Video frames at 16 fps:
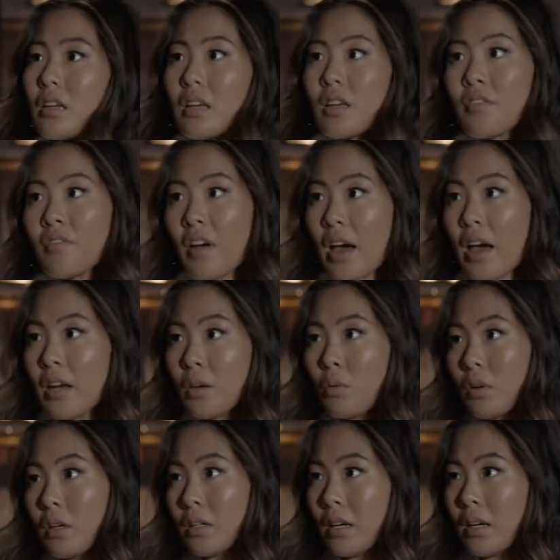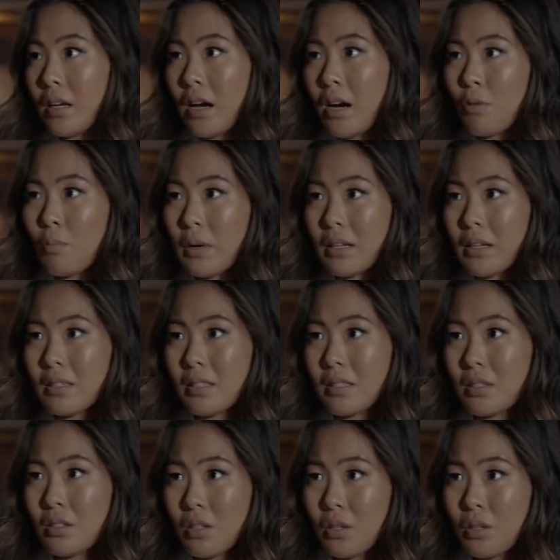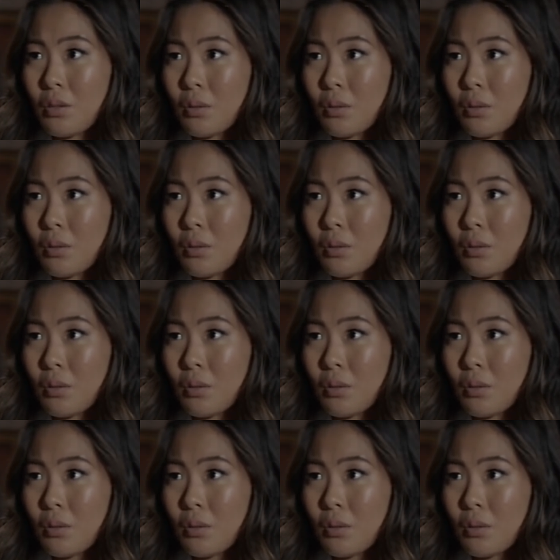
If anyone can help us, it's you.